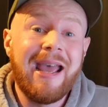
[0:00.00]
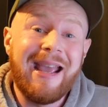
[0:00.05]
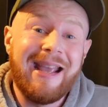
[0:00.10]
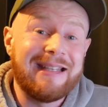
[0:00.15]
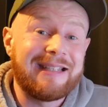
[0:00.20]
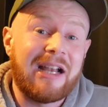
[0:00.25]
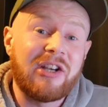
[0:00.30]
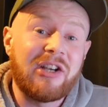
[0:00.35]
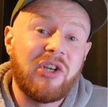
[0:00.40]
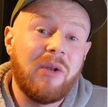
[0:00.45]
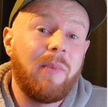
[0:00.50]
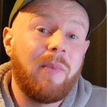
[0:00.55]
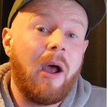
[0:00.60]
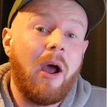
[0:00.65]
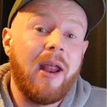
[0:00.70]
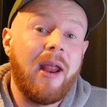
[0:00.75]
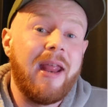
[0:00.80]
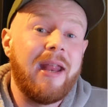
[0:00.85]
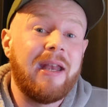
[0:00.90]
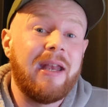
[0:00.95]
is actually
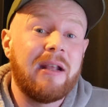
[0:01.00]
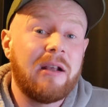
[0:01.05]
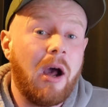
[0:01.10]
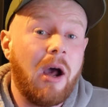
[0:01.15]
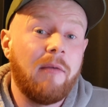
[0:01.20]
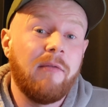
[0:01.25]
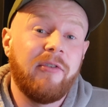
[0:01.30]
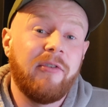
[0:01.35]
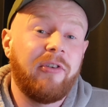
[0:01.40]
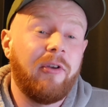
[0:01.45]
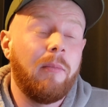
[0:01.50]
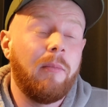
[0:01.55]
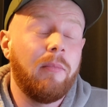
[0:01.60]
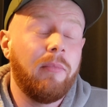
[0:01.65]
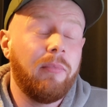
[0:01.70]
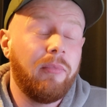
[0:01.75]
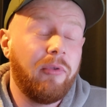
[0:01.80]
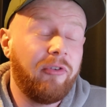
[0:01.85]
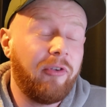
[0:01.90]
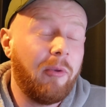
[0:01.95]
playing kind of some
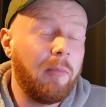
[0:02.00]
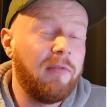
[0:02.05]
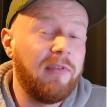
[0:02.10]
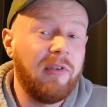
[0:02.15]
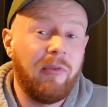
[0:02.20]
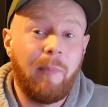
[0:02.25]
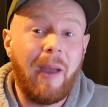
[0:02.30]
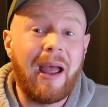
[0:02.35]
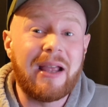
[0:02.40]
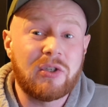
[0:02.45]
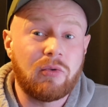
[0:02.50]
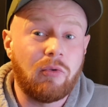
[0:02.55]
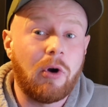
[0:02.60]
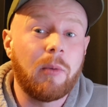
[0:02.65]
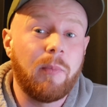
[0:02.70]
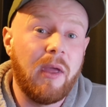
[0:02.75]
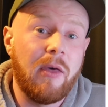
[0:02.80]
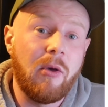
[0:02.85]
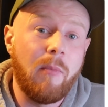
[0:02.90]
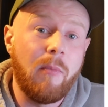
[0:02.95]
of his best
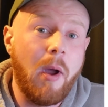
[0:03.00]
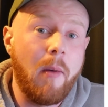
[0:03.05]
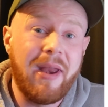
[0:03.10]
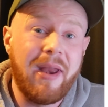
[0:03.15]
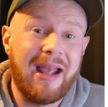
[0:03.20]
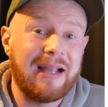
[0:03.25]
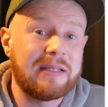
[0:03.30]
rugby at the moment.